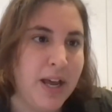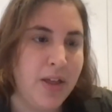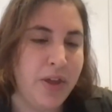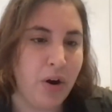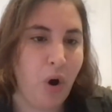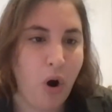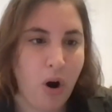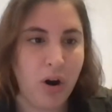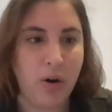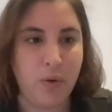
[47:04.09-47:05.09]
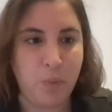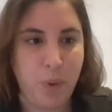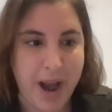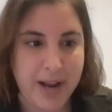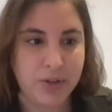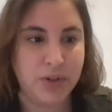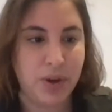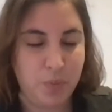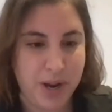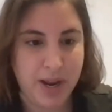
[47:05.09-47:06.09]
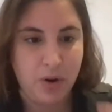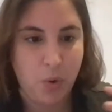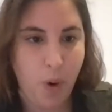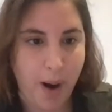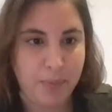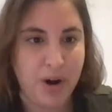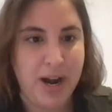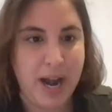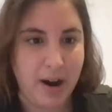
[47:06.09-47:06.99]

there are ways that we can cooperate,